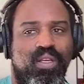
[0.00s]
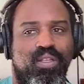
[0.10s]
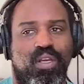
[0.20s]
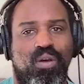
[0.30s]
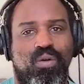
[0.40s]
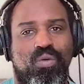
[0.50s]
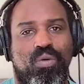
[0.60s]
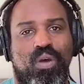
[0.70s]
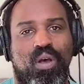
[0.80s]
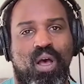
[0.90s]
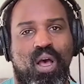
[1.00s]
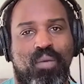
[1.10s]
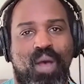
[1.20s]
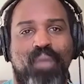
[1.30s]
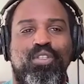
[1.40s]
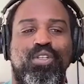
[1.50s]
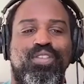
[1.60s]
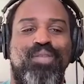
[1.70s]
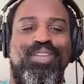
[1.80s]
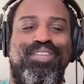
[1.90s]
Yeah. So I'm sure
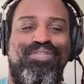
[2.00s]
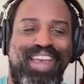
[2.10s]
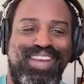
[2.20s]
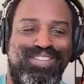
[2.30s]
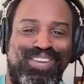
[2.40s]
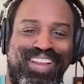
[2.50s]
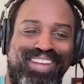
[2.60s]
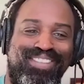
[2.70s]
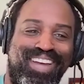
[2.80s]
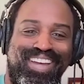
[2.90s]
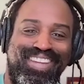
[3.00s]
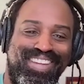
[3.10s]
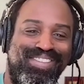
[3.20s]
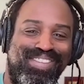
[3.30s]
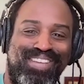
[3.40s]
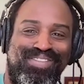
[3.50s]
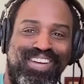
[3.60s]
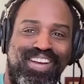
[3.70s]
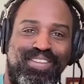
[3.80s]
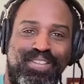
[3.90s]
some of the fans were like, why couldn't you do that for
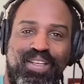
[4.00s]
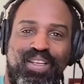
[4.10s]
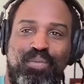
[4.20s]
us?